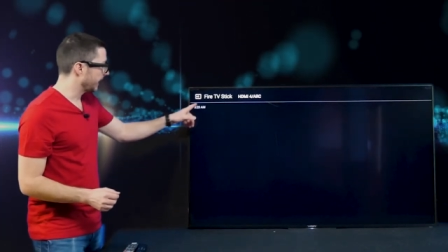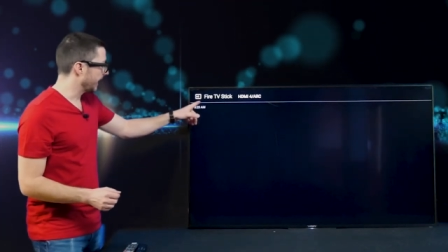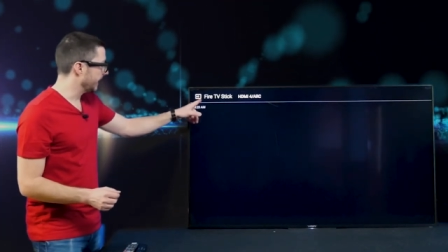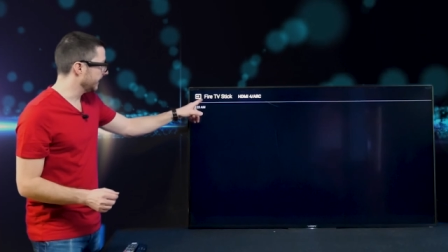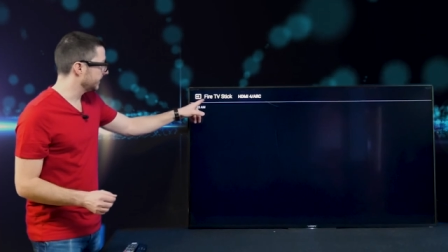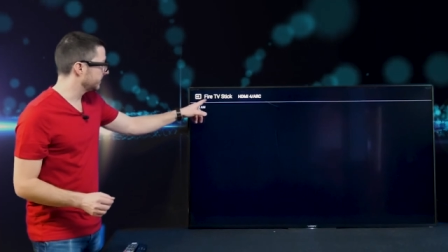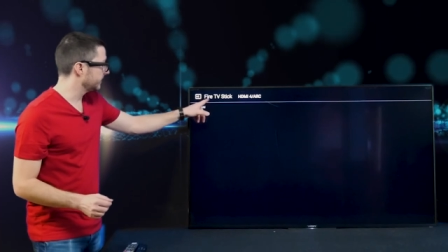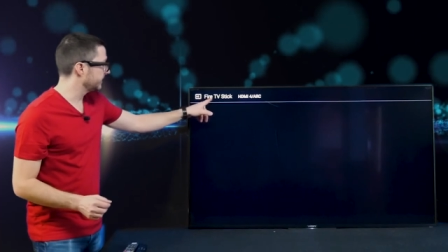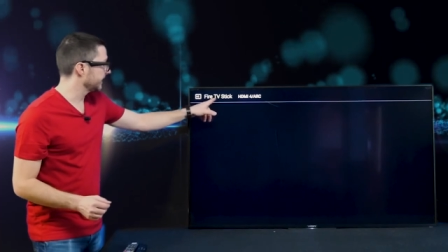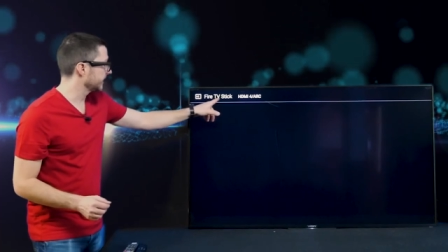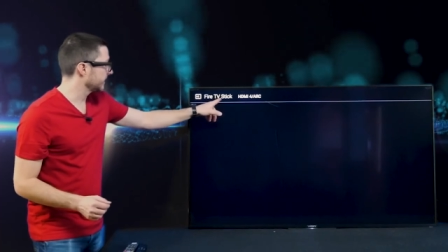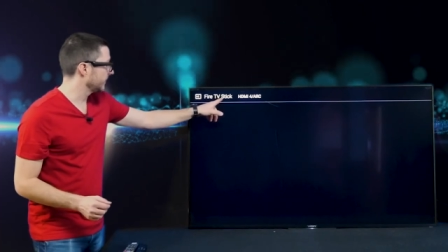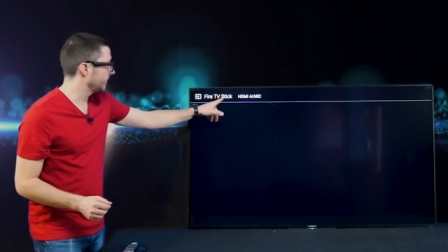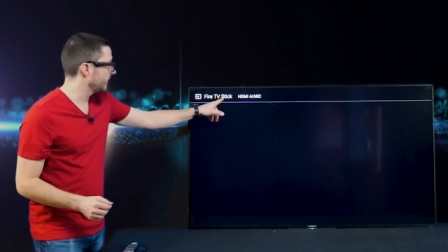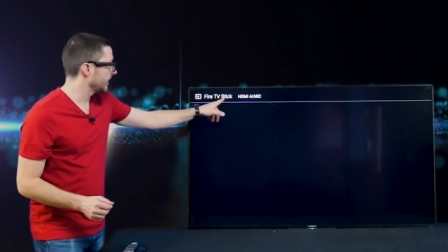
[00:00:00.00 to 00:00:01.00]
And it's
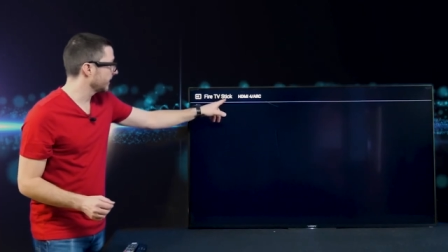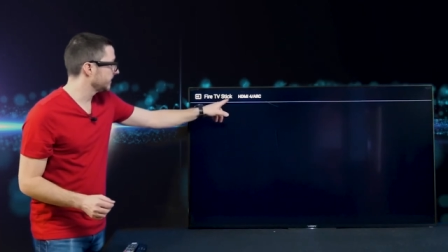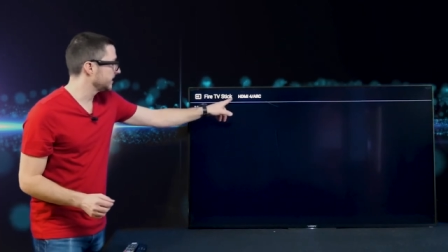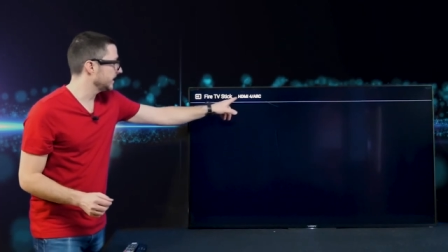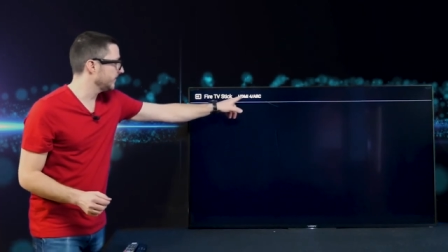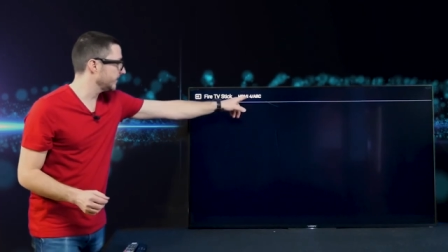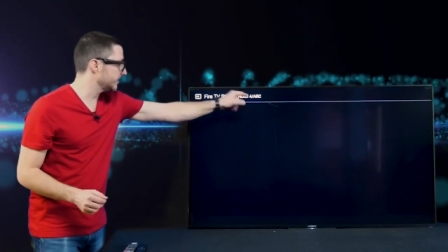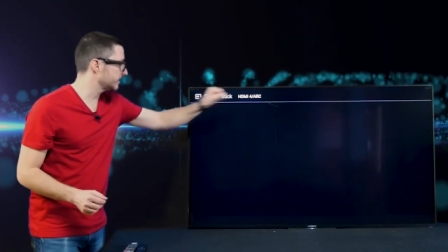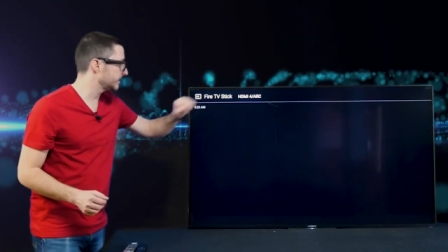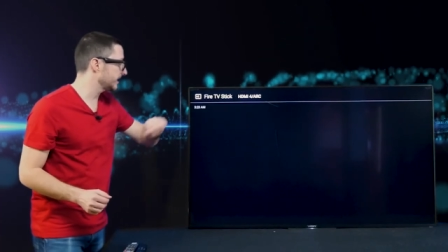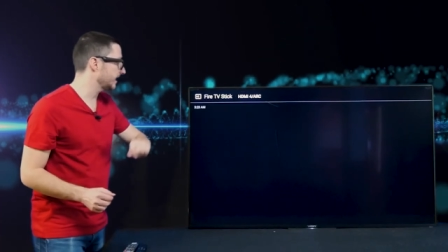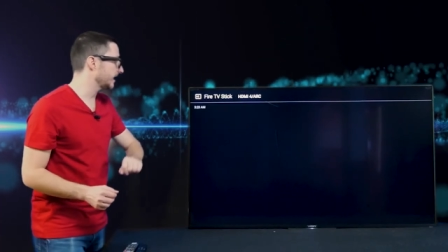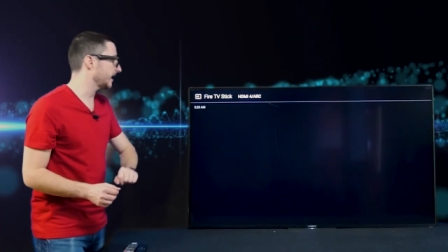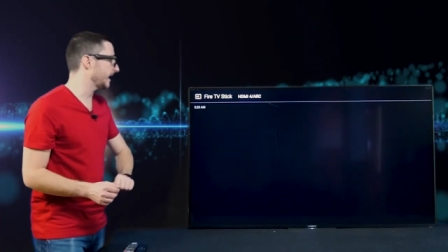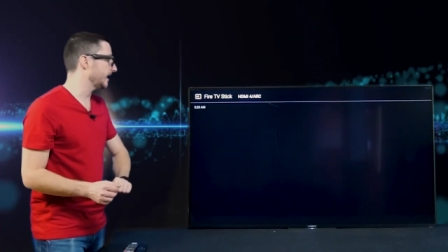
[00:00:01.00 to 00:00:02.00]
detecting Fire TV
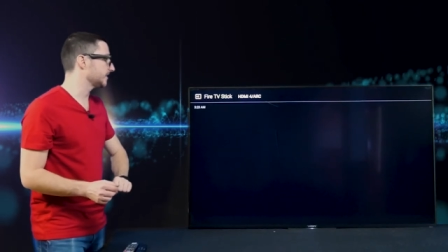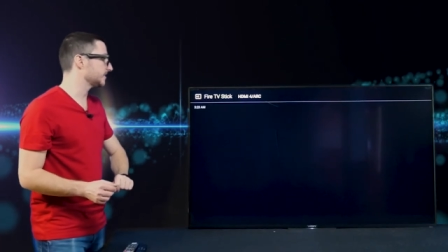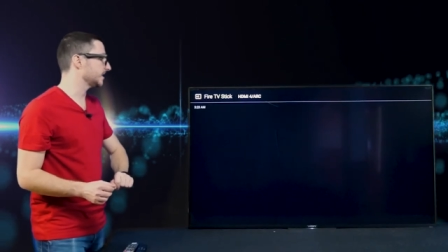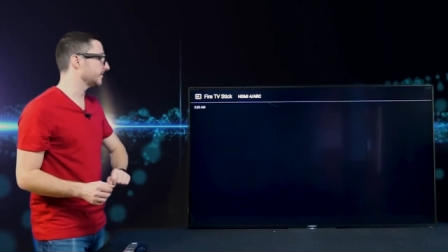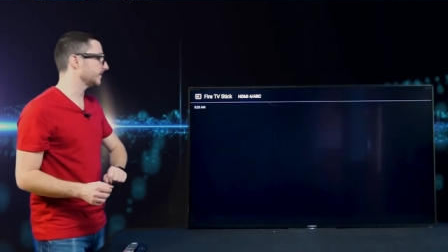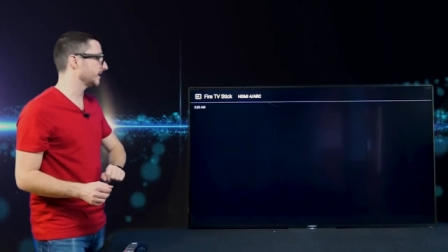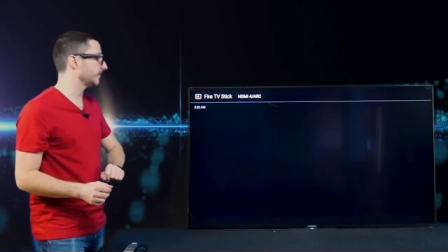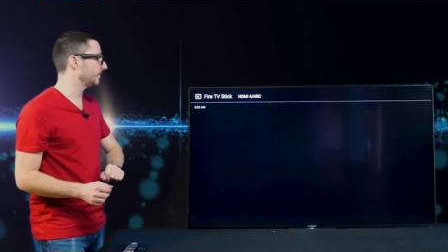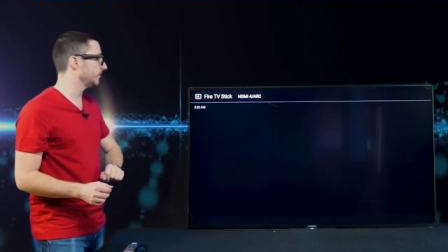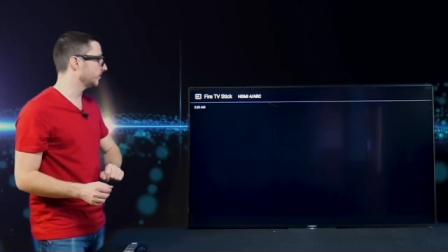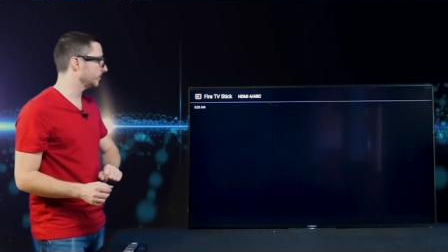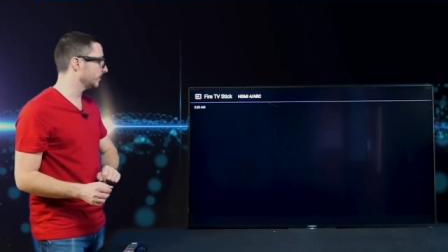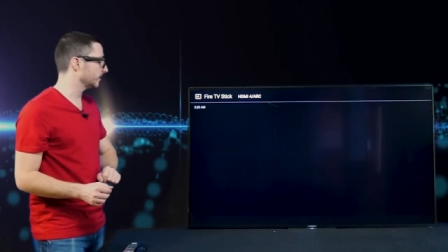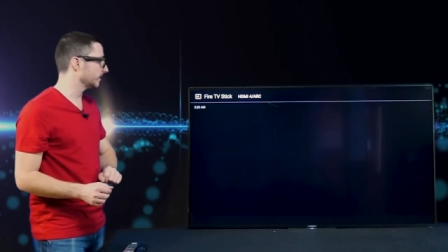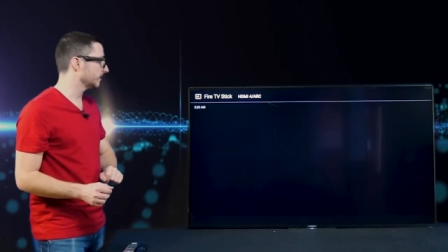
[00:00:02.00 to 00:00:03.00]
Stick, HDMI
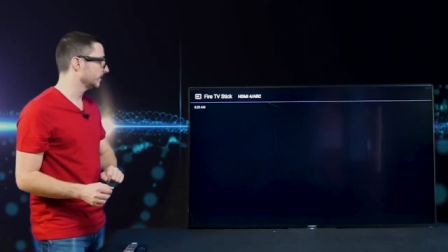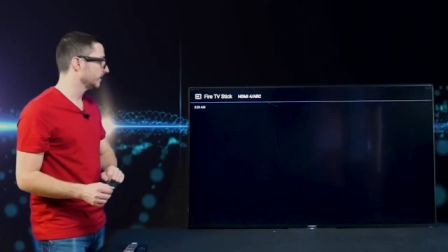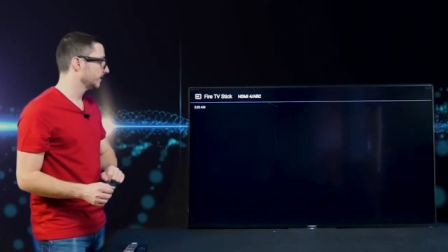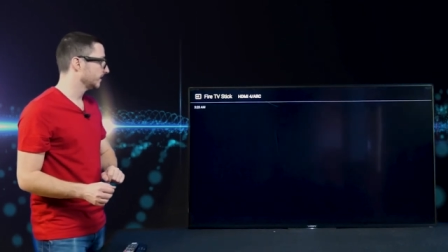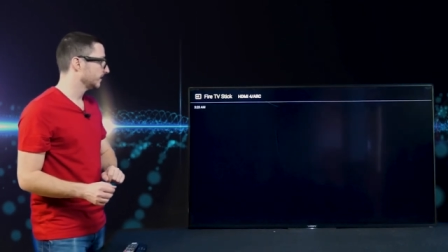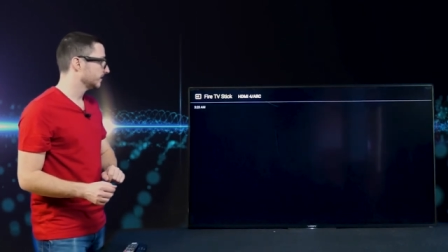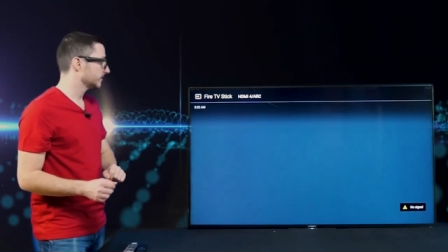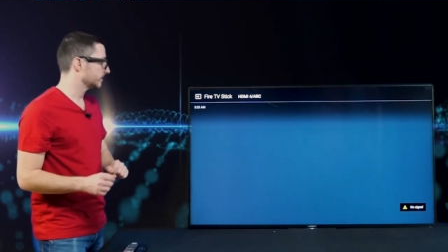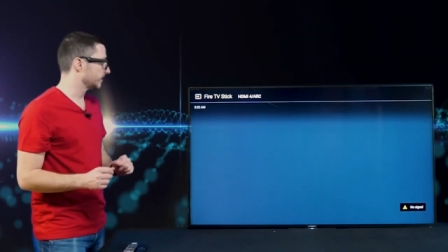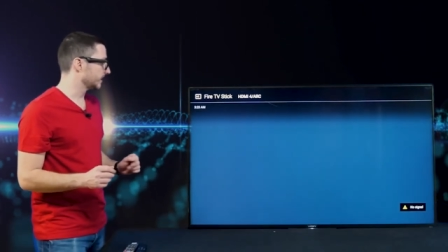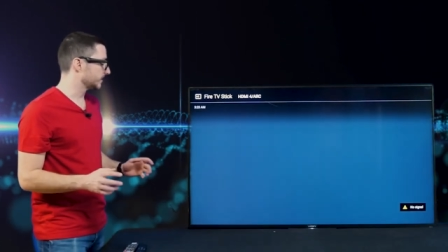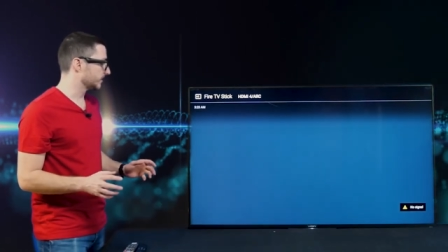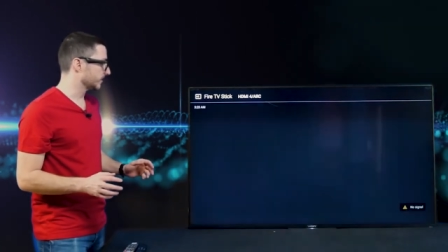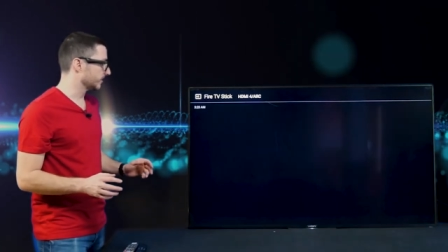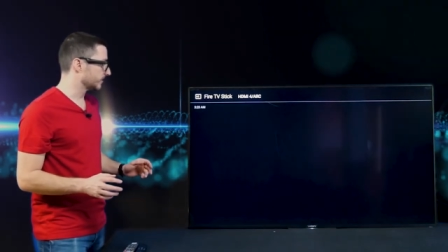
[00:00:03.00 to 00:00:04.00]
4, so
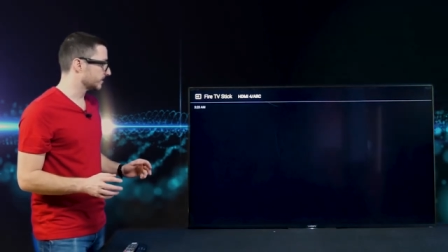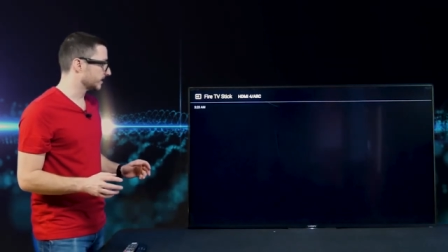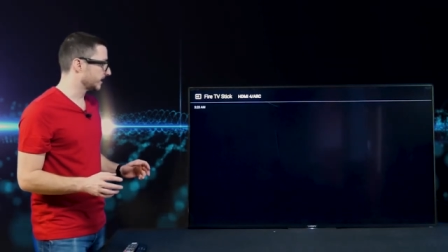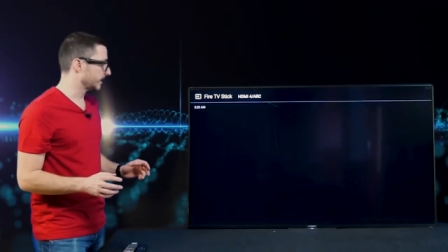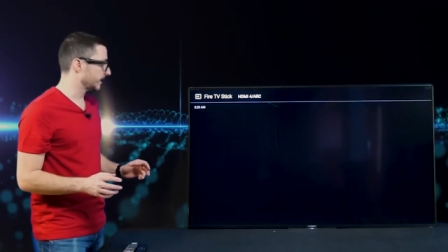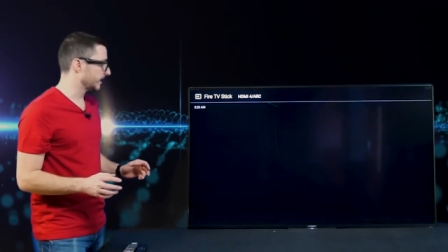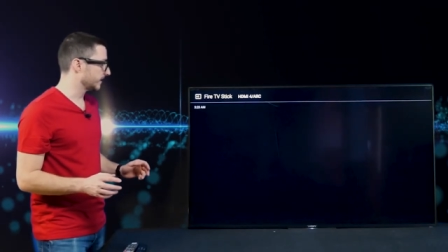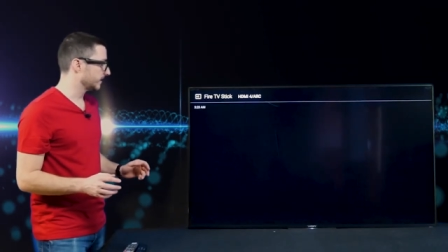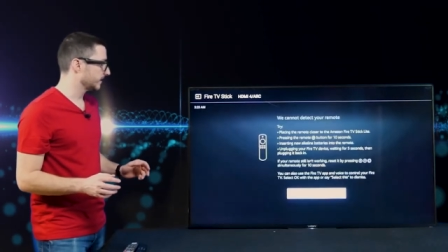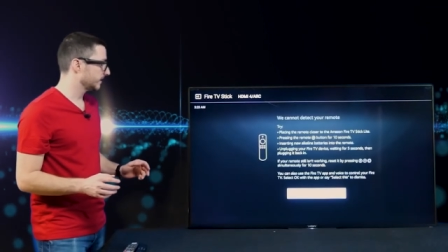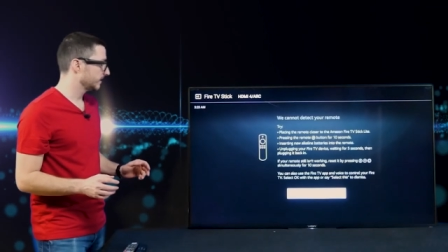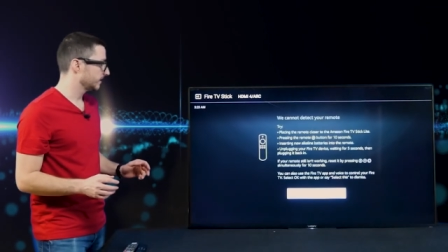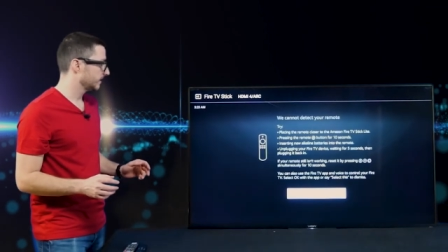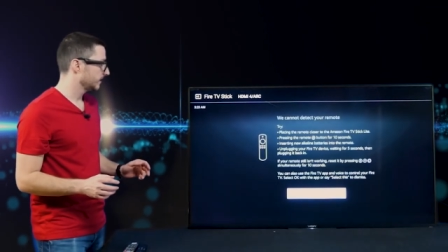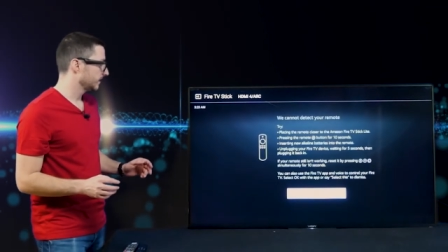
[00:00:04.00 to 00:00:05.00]
that's a good sign.
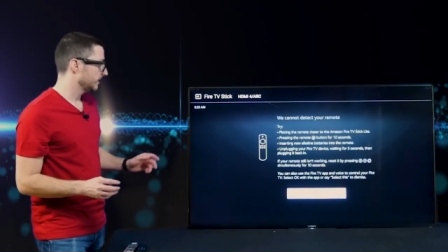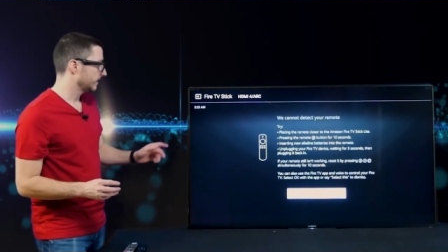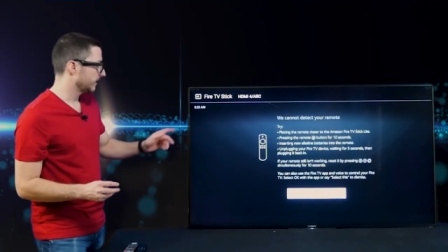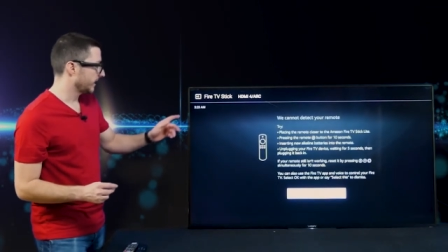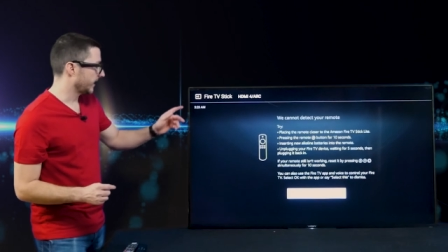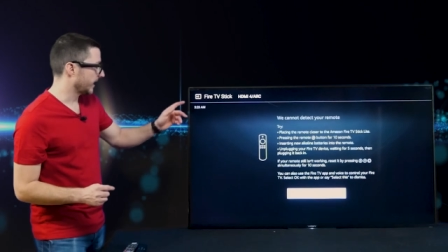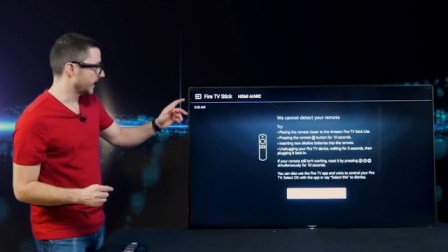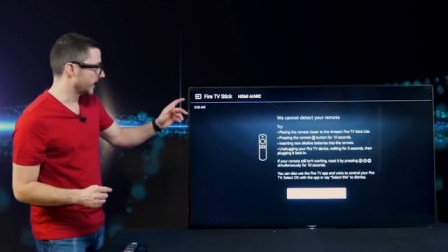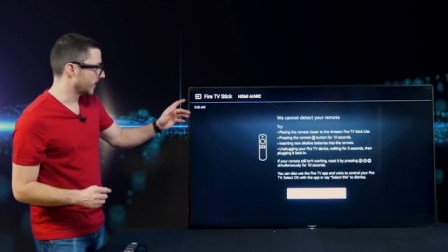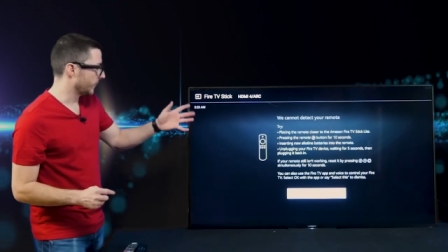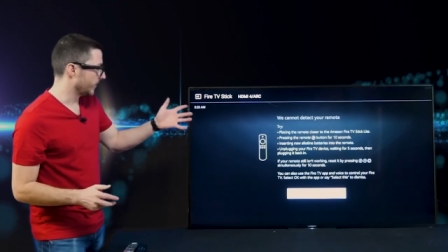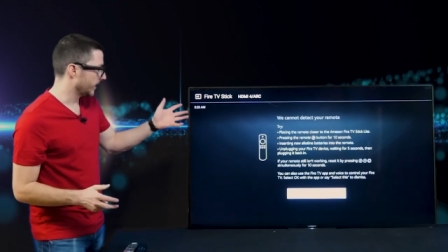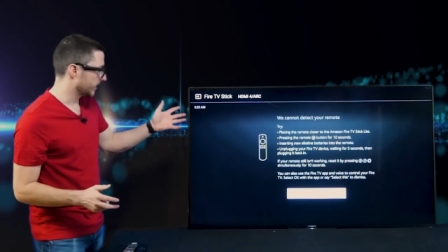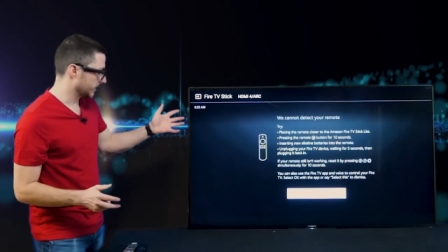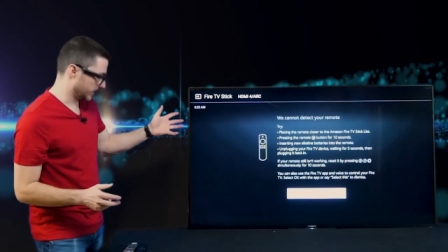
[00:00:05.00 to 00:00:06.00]
And
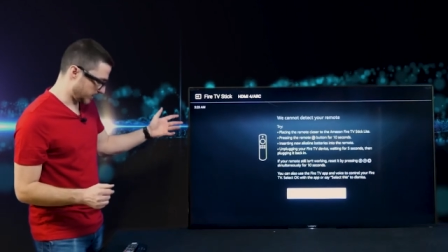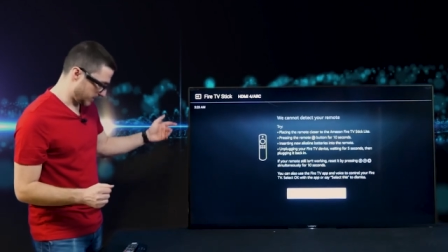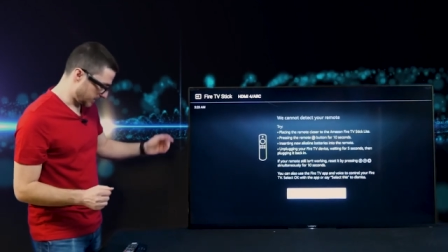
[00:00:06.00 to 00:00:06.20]
we did